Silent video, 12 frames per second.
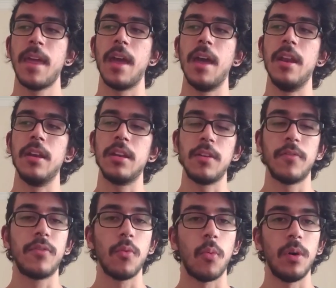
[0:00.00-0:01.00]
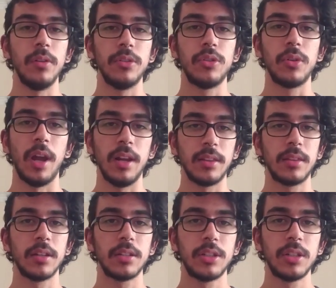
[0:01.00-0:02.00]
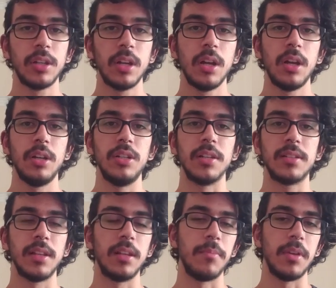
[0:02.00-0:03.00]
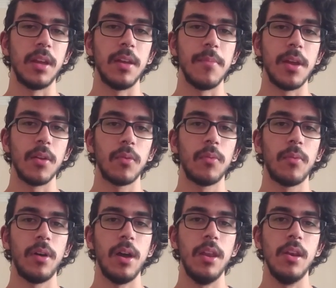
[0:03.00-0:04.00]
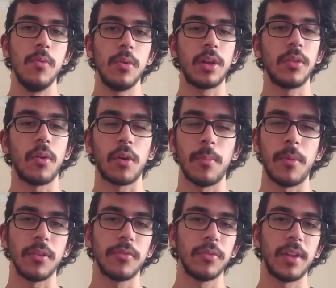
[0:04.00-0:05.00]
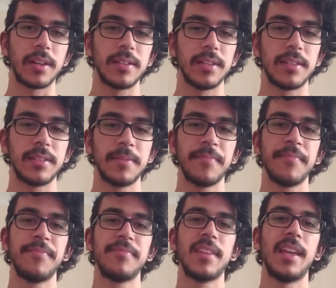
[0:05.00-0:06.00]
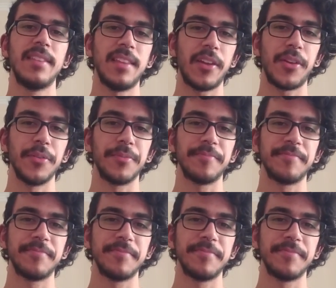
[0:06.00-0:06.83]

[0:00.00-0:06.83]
and if you want to get in touch, just send me an email and we can talk about Futexes. Thank you.